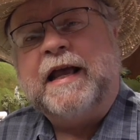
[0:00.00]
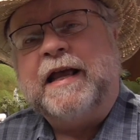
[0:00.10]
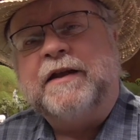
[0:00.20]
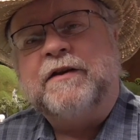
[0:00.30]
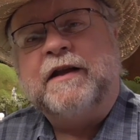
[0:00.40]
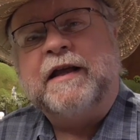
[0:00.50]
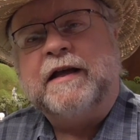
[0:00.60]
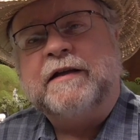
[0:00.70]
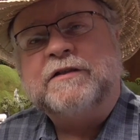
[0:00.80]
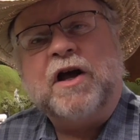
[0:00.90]
And uh,
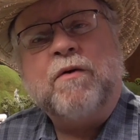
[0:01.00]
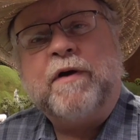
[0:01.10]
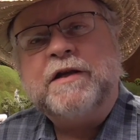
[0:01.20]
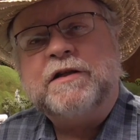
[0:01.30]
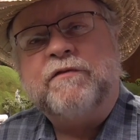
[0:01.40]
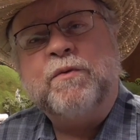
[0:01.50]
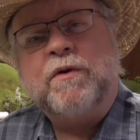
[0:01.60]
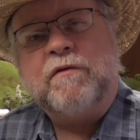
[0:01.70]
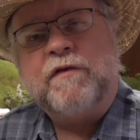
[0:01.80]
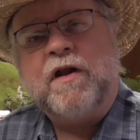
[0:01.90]
as always, if you
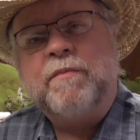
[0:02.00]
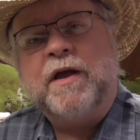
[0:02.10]
want to follow